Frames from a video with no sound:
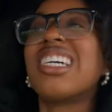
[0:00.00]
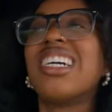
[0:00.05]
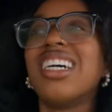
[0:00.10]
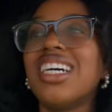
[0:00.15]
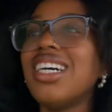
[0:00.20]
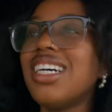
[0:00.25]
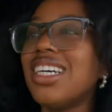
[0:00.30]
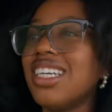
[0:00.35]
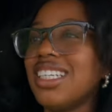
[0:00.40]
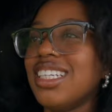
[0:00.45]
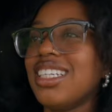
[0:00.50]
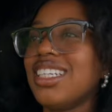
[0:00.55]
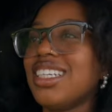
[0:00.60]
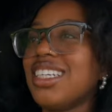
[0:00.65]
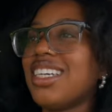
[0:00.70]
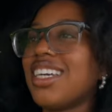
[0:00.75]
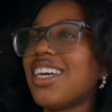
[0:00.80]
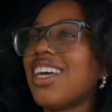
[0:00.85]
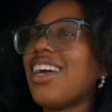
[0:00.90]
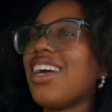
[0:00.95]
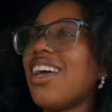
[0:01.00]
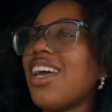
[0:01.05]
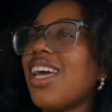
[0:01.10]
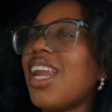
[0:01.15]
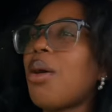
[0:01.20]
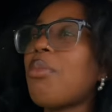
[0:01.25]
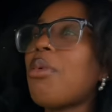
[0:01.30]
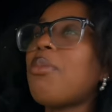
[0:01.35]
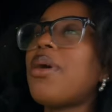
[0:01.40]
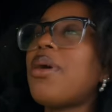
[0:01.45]
good. And
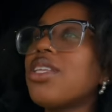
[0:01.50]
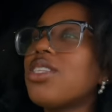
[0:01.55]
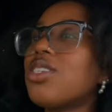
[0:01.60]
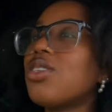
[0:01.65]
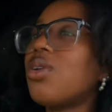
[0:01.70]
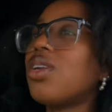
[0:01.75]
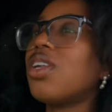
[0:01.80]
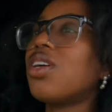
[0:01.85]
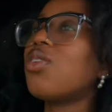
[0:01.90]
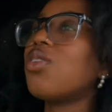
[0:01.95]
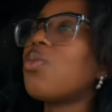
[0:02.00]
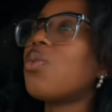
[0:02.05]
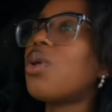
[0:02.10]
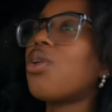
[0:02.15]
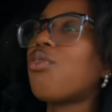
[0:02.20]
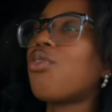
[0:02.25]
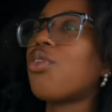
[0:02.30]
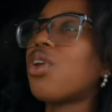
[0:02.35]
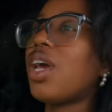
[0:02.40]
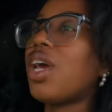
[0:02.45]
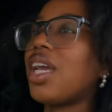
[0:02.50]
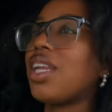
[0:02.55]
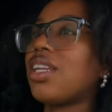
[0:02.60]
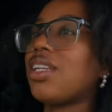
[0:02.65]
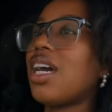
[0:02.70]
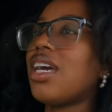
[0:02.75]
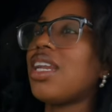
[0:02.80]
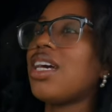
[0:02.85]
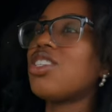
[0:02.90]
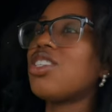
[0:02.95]
I'm about to do another one for like
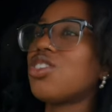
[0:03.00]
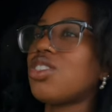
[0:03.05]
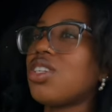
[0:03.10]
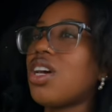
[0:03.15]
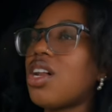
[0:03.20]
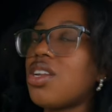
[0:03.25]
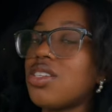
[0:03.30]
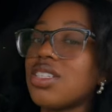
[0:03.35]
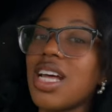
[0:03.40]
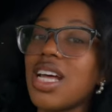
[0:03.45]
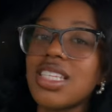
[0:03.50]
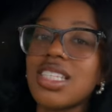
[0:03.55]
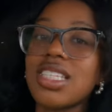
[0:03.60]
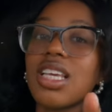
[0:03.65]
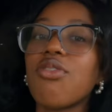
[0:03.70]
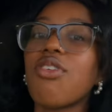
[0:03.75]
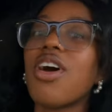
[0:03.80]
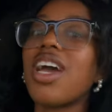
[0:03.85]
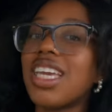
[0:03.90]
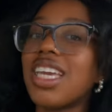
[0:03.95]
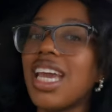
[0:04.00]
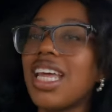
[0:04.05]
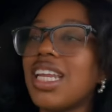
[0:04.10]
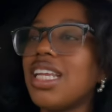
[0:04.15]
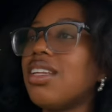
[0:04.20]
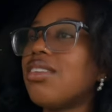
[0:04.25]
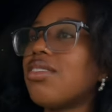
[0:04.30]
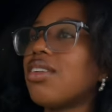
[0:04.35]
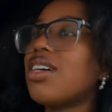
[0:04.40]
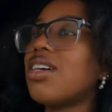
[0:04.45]
$900. That's if I get
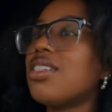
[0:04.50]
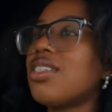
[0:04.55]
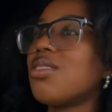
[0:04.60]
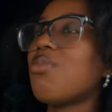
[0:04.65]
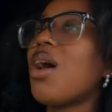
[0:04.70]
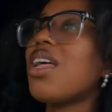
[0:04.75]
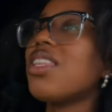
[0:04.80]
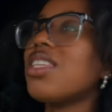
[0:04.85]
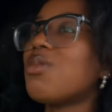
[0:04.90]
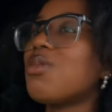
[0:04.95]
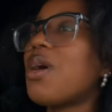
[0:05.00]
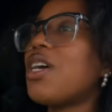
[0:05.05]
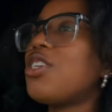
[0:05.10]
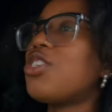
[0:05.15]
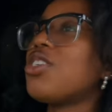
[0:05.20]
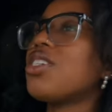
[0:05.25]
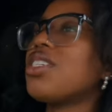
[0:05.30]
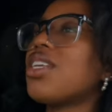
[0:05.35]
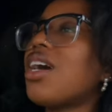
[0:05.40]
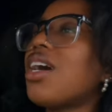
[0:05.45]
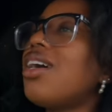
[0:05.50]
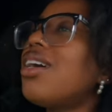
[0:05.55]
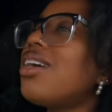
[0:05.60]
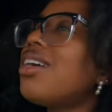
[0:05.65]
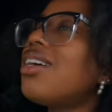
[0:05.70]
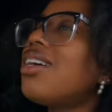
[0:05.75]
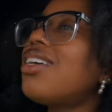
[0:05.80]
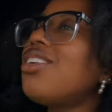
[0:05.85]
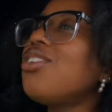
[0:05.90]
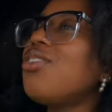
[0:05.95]
it. Because my dispatcher is like,
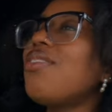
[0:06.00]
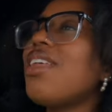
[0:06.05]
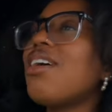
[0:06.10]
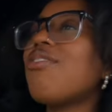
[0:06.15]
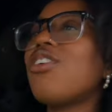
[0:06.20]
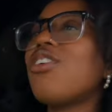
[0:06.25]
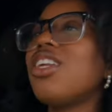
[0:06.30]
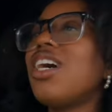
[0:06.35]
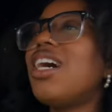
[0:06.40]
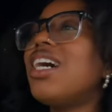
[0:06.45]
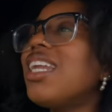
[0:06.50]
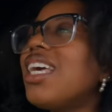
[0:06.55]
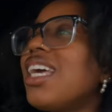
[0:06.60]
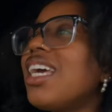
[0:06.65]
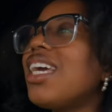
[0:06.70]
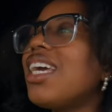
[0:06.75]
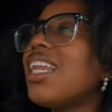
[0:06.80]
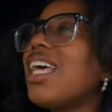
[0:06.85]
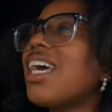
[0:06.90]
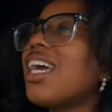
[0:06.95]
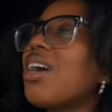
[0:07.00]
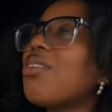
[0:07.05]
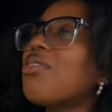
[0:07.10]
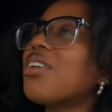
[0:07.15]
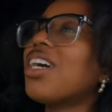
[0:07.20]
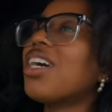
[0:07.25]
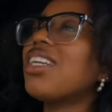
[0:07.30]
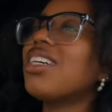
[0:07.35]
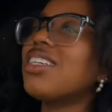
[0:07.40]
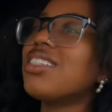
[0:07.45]
oh, you've never done it. Like, I'm
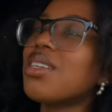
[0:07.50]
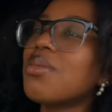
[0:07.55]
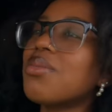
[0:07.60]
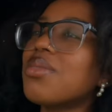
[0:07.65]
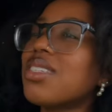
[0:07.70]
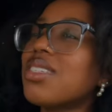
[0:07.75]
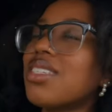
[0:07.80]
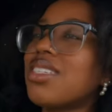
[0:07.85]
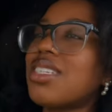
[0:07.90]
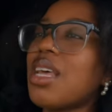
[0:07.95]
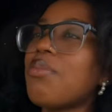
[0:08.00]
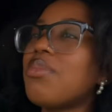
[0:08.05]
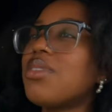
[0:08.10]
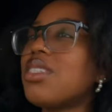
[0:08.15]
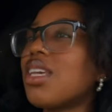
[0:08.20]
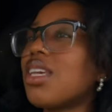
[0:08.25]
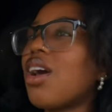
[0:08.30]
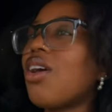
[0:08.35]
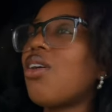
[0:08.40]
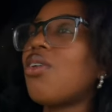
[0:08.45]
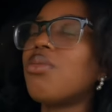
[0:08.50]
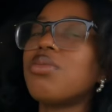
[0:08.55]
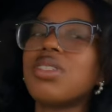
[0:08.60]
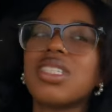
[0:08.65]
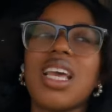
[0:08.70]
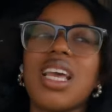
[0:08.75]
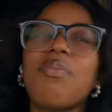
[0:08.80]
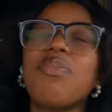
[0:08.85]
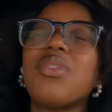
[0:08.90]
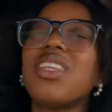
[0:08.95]
kind of skeptical.
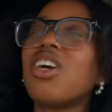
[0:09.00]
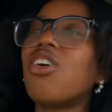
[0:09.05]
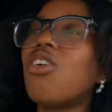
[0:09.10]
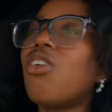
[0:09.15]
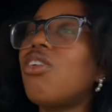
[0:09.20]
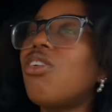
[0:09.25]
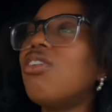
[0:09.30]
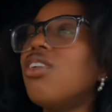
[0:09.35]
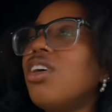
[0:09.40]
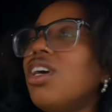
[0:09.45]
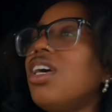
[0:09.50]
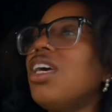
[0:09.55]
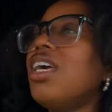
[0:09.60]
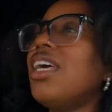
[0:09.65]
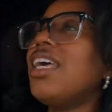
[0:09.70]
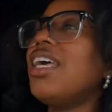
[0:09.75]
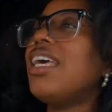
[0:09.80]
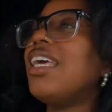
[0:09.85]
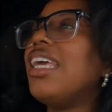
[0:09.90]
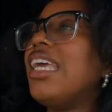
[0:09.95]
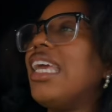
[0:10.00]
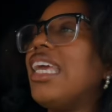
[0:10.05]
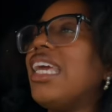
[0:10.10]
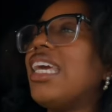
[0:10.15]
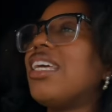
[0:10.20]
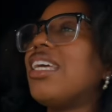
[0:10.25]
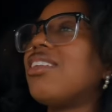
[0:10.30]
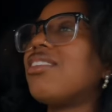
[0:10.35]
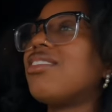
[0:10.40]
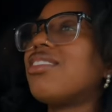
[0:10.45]

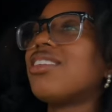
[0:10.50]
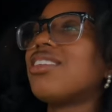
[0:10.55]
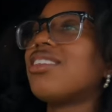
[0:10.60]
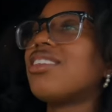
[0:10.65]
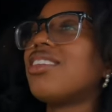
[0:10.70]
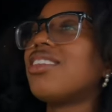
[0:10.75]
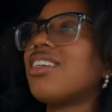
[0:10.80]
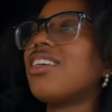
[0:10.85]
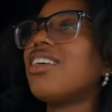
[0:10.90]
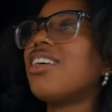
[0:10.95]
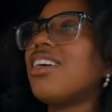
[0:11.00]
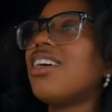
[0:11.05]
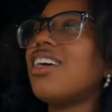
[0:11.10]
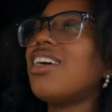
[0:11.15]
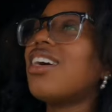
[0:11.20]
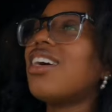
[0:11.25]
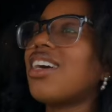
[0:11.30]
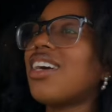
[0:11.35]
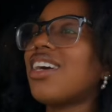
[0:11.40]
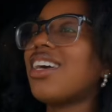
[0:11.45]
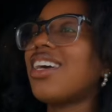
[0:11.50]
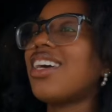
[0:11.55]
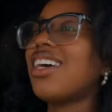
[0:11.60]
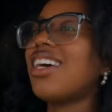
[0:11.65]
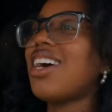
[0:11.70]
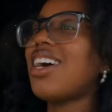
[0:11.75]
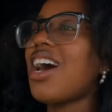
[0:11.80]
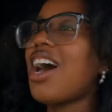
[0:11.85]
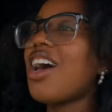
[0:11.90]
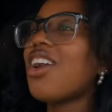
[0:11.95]
And
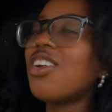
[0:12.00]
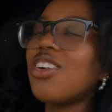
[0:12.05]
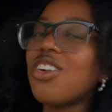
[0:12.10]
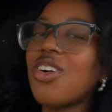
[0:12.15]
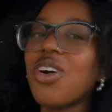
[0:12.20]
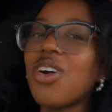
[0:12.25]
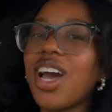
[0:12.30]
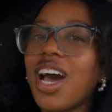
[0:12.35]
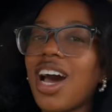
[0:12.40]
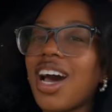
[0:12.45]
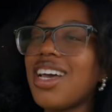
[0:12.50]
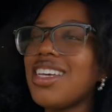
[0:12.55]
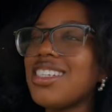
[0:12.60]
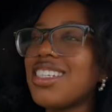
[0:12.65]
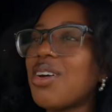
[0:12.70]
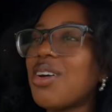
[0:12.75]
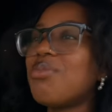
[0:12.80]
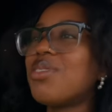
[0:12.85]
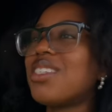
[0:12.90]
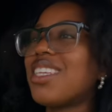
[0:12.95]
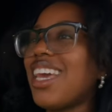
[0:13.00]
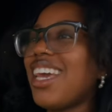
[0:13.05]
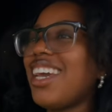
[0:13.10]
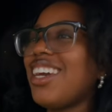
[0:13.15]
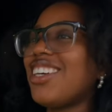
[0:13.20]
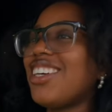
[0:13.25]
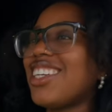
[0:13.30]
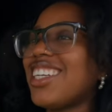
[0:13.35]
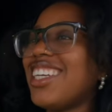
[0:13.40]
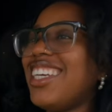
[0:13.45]
I don't know, guys. I'm
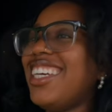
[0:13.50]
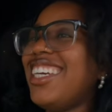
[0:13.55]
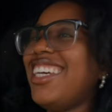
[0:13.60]
scared.